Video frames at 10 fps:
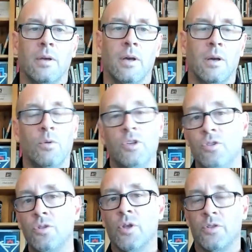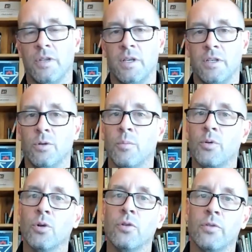When you do those things, it'll
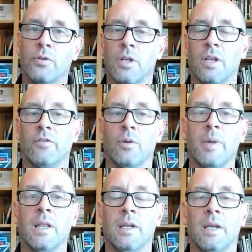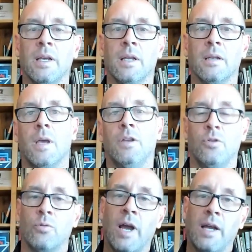improve your deliverability and
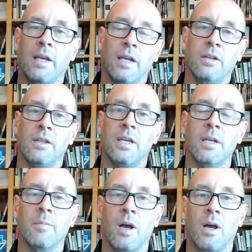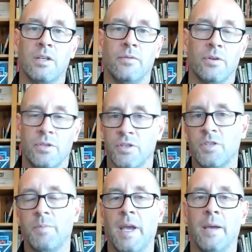your ranking into the inbox
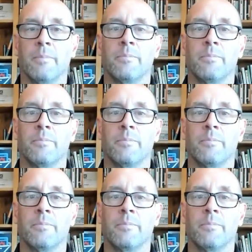versus spam.